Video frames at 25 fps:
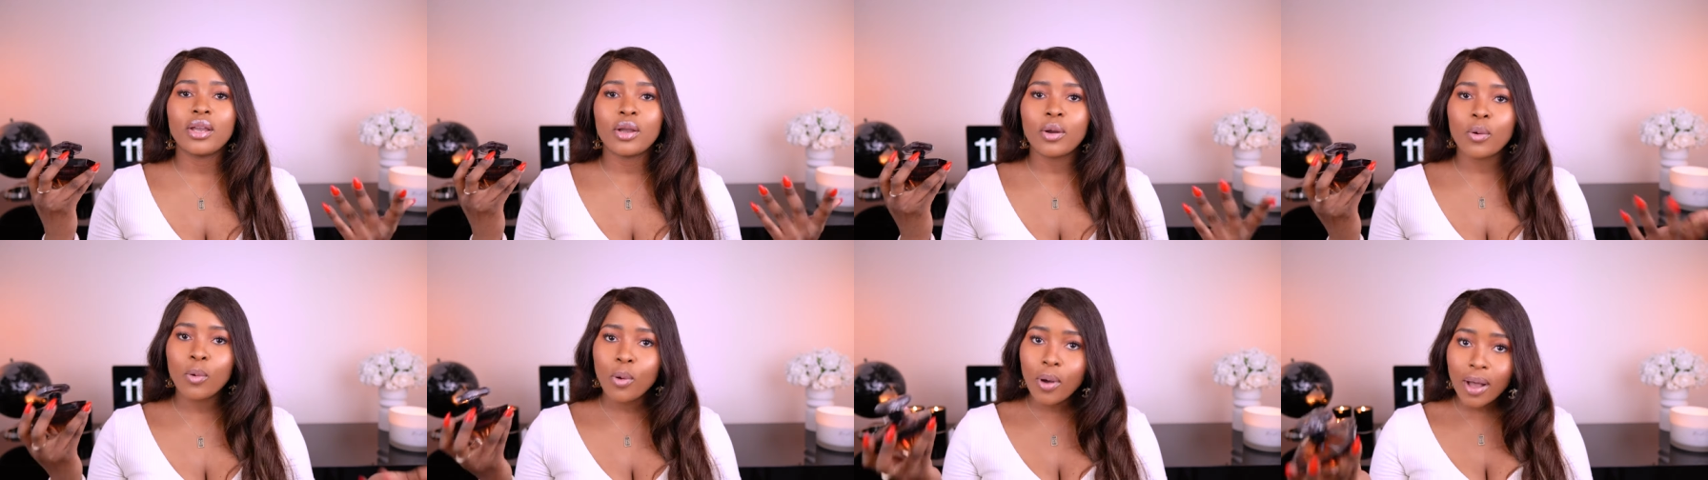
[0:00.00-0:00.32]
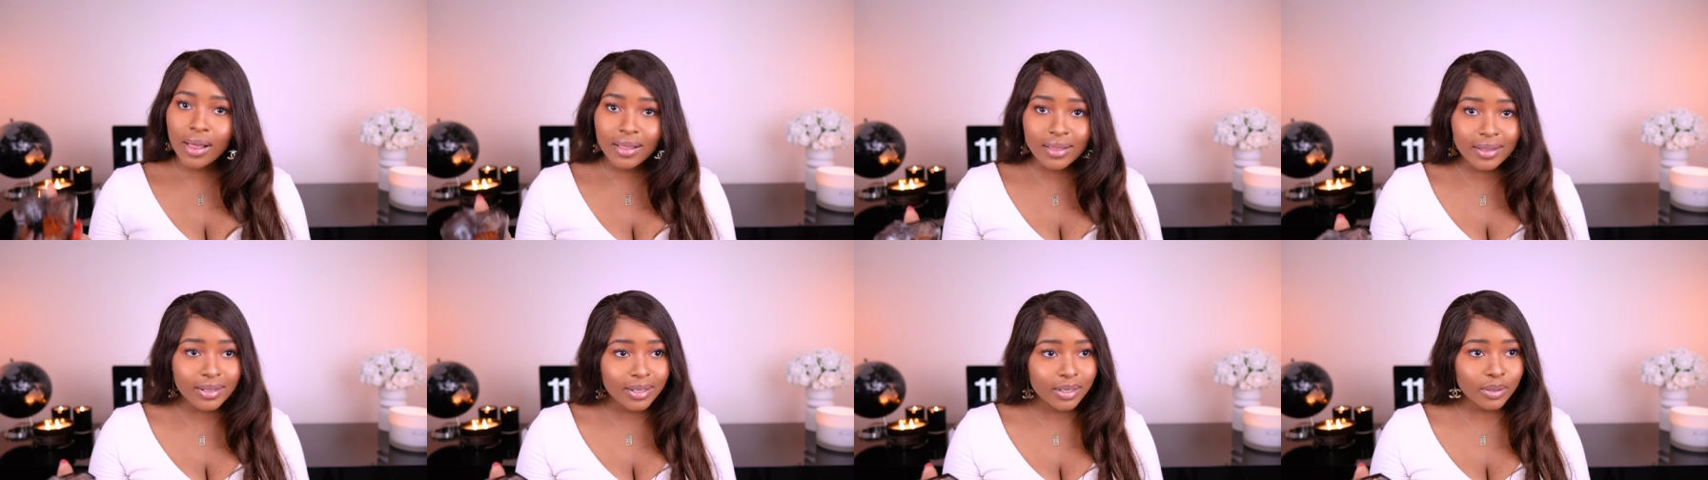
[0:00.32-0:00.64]
a
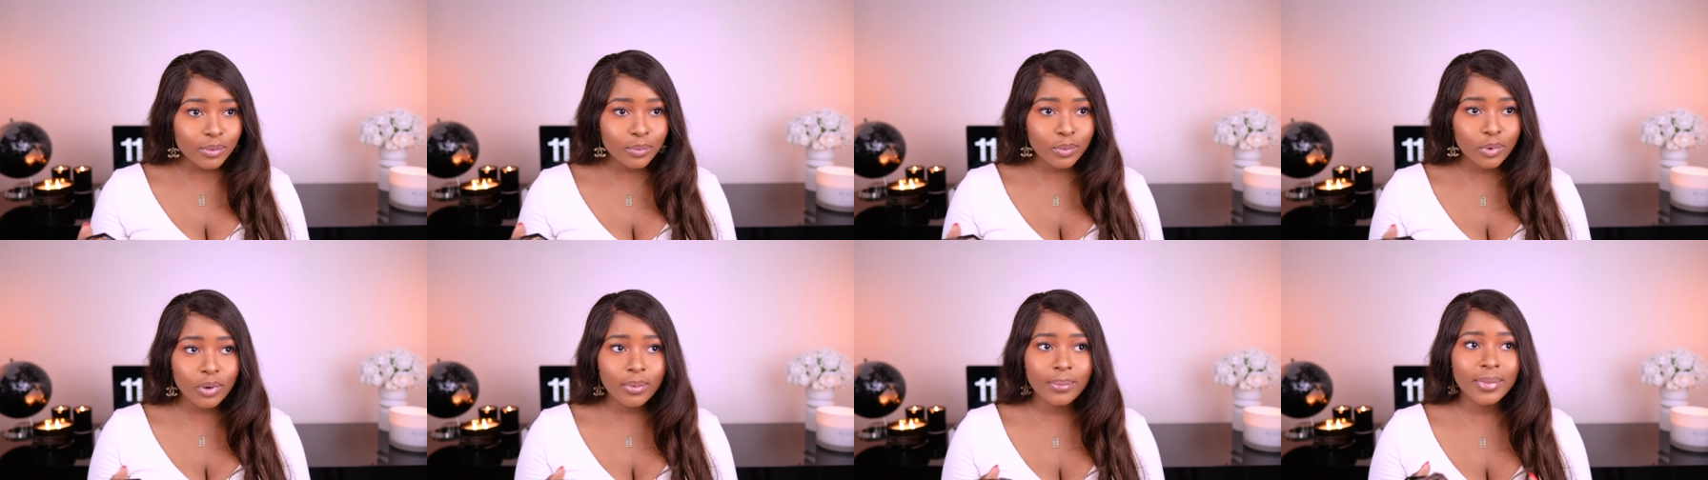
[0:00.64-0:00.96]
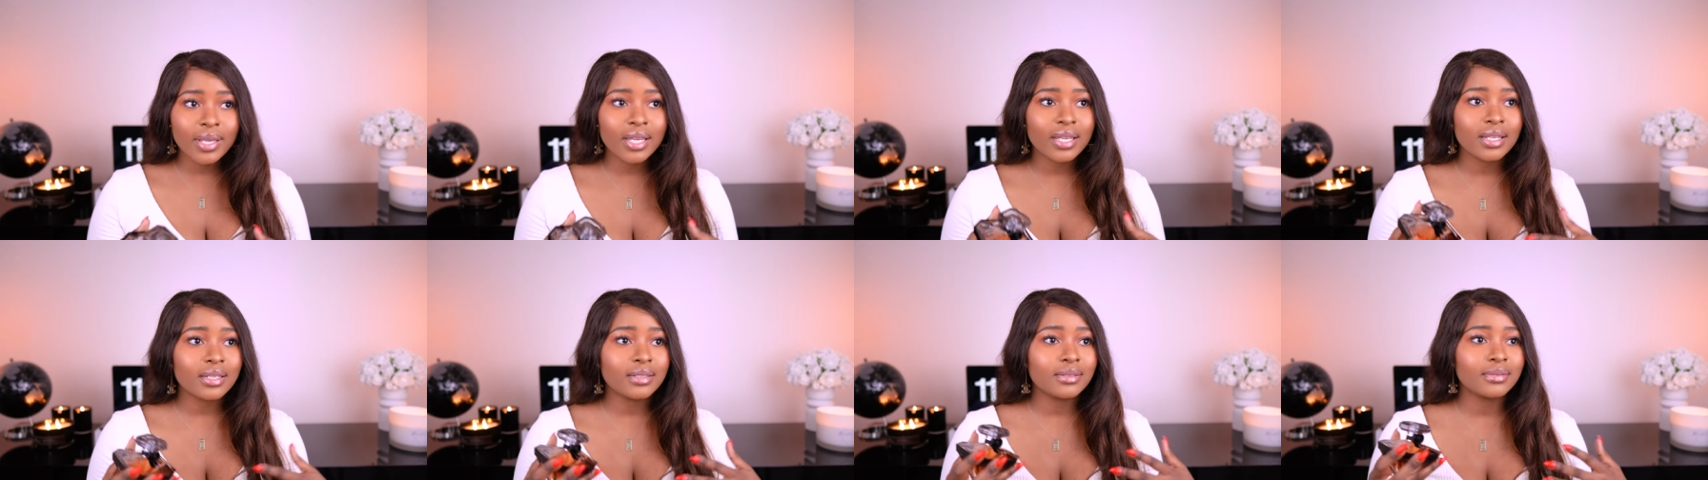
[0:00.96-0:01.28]
quality
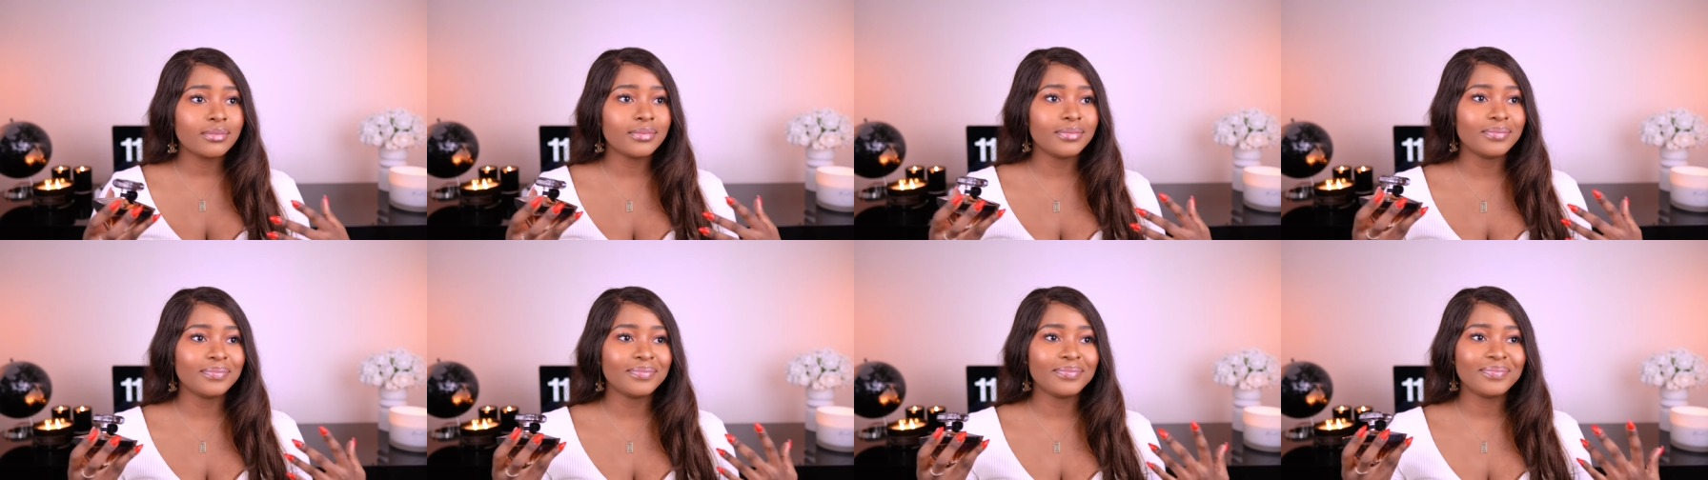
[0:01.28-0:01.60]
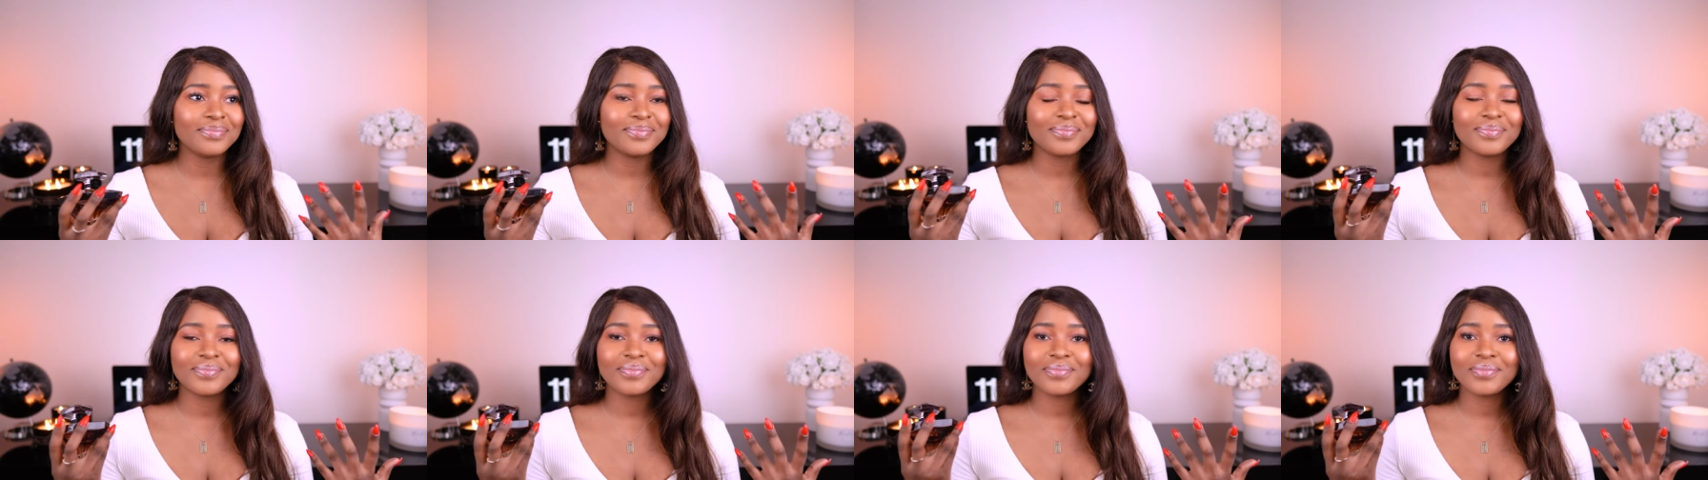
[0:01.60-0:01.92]

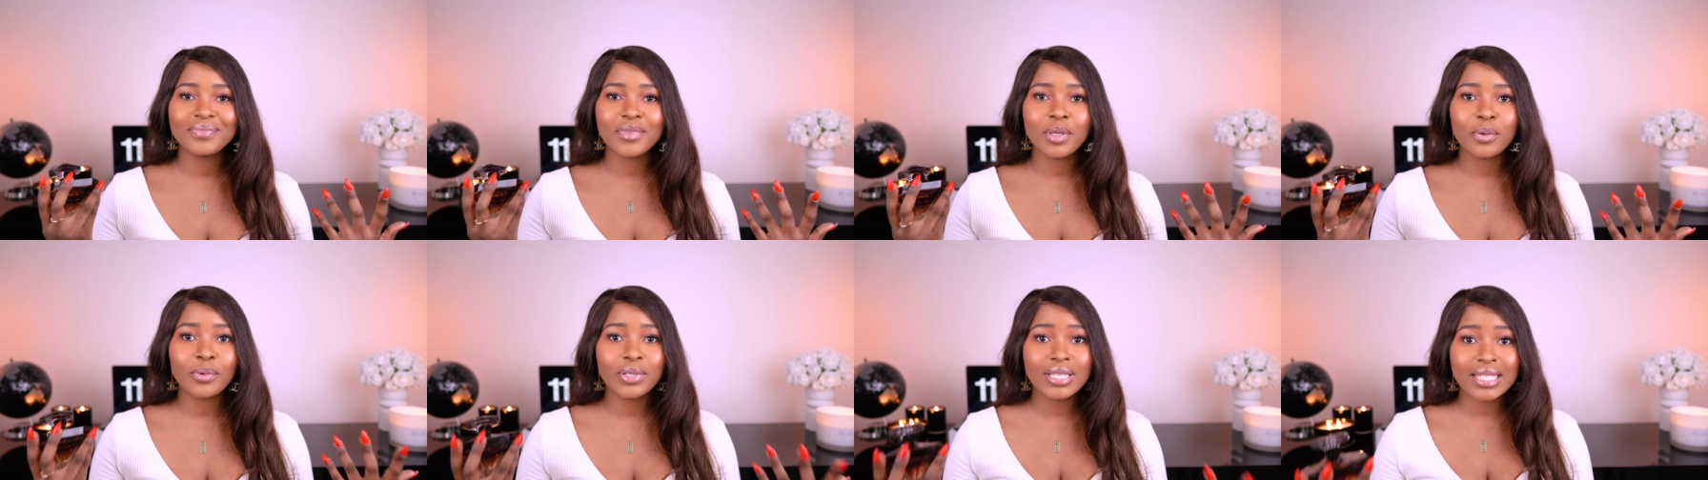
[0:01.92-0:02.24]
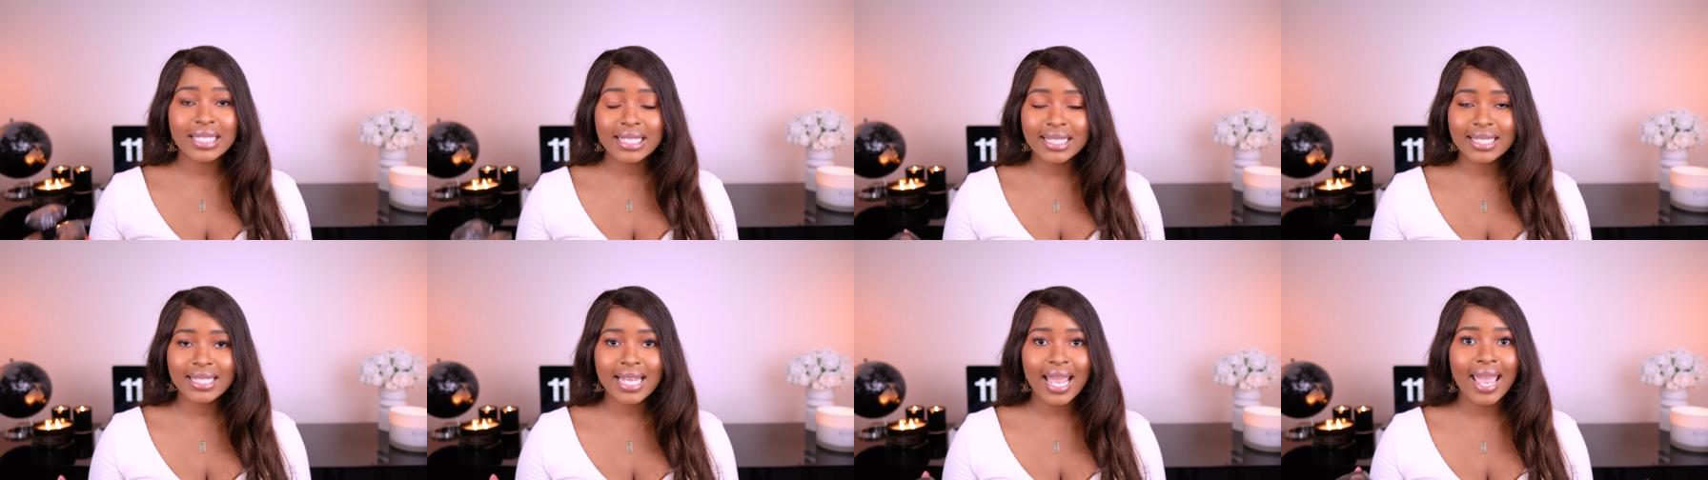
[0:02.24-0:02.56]
woman with
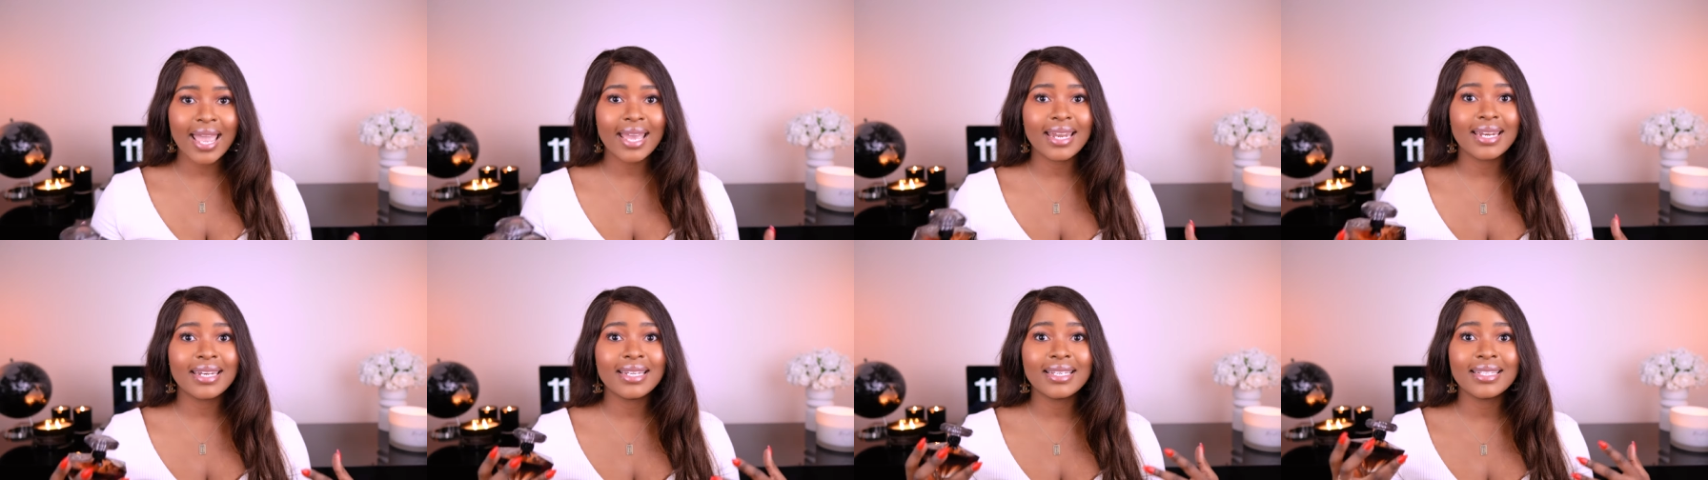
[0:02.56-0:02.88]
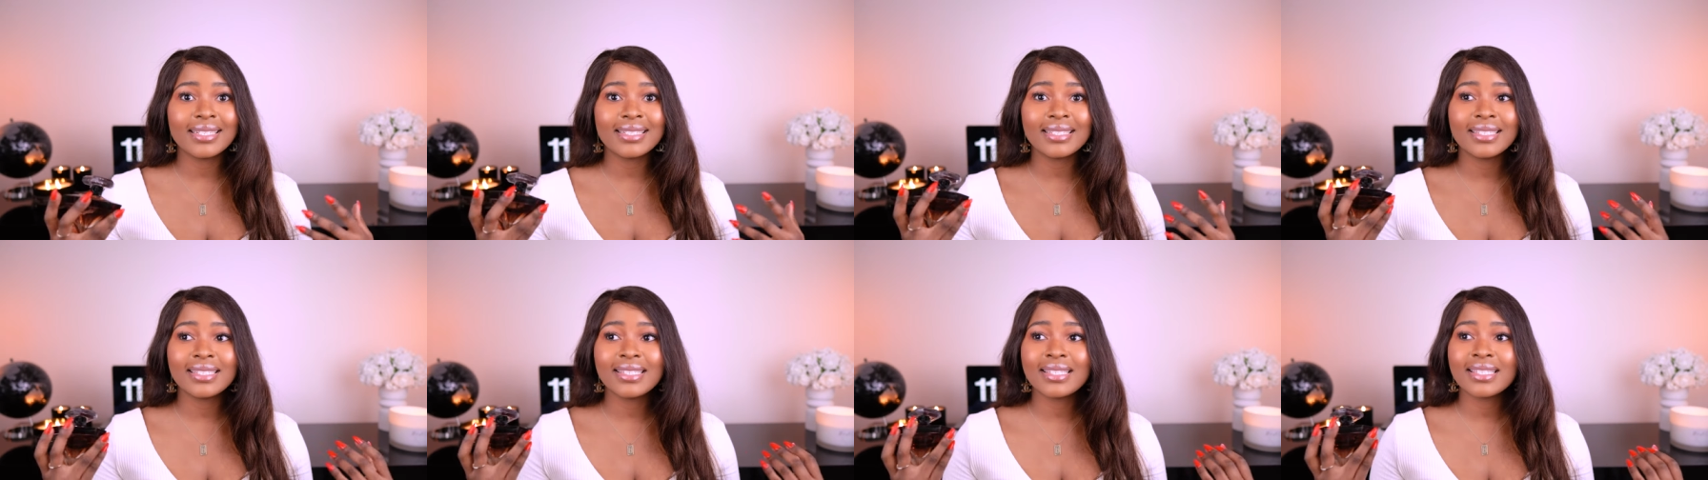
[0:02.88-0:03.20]

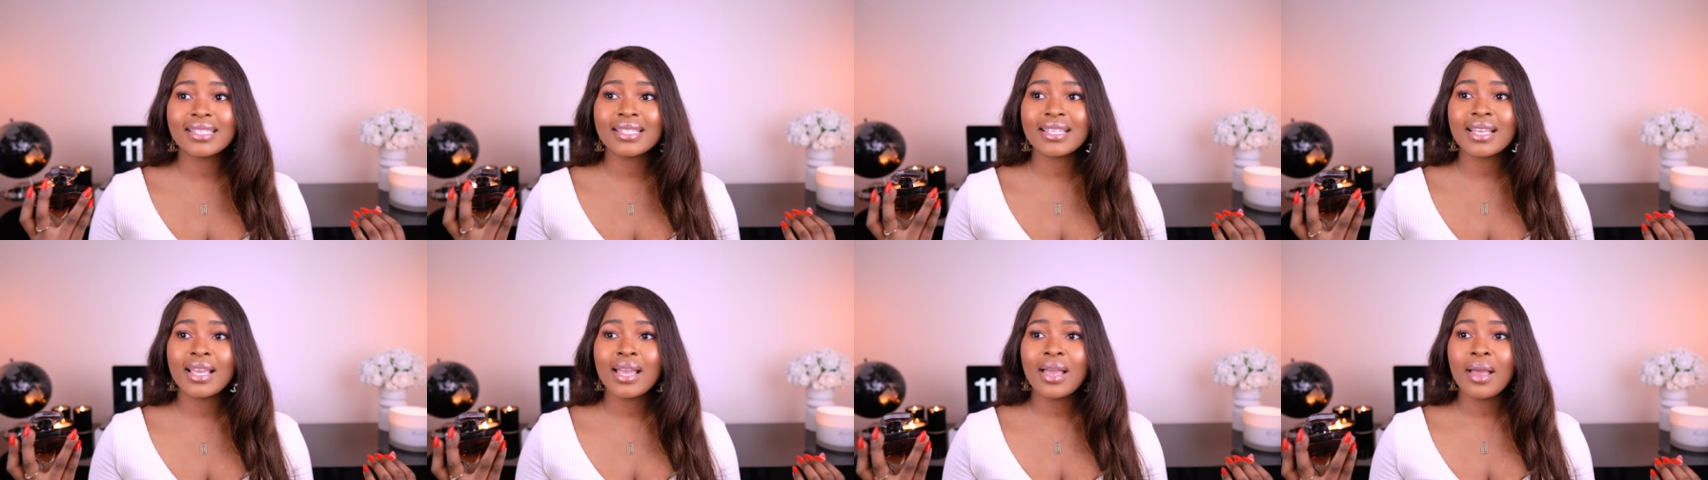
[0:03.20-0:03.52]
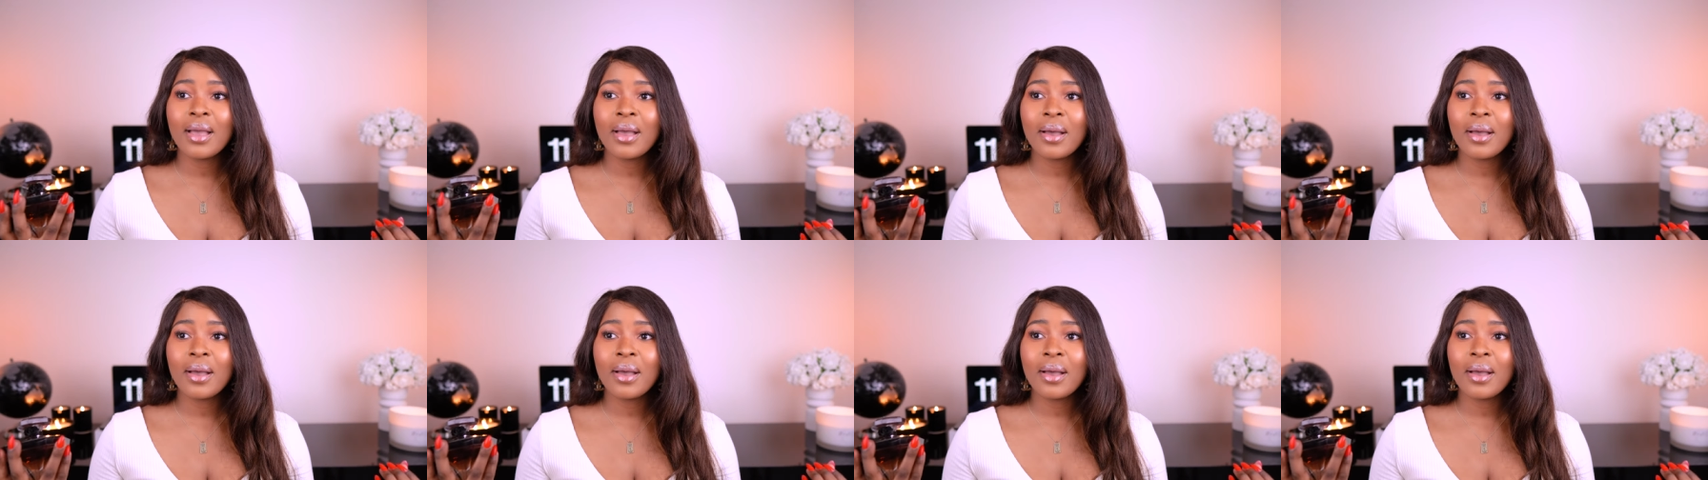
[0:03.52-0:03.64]
standards,